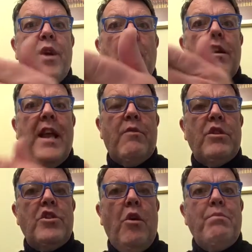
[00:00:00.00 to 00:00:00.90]
We are now
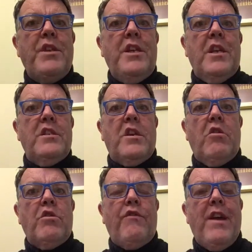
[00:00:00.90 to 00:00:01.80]
adopted into
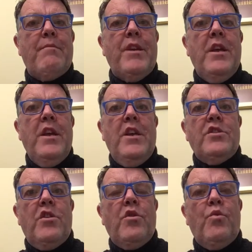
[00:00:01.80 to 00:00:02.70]
God's family
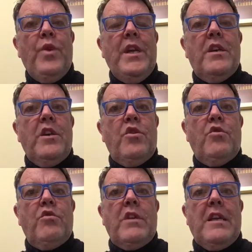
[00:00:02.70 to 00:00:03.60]
so that we can
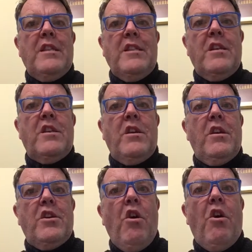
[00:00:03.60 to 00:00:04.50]
call
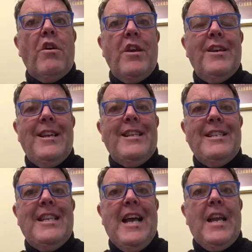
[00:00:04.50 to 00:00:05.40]
God
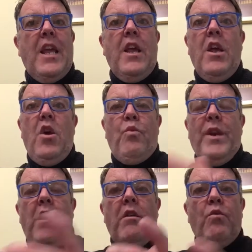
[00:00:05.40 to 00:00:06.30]
daddy. We
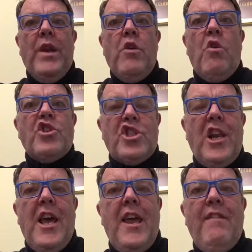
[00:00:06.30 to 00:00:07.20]
don't, we're not
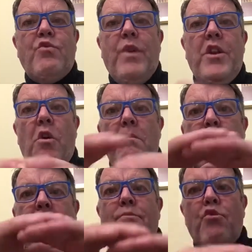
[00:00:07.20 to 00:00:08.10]
slaves, we're not
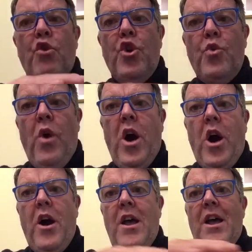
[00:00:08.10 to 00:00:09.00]
people who
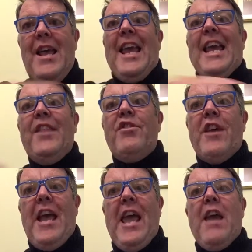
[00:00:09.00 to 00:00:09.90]
are in
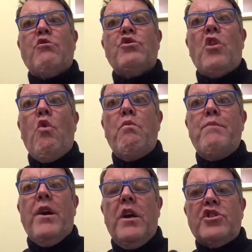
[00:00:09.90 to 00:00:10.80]
the household
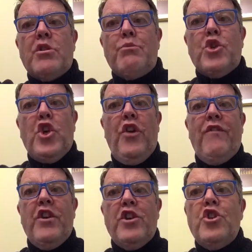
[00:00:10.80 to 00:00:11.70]
but
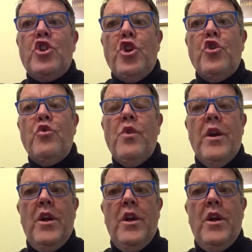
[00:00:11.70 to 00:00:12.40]
subservient to.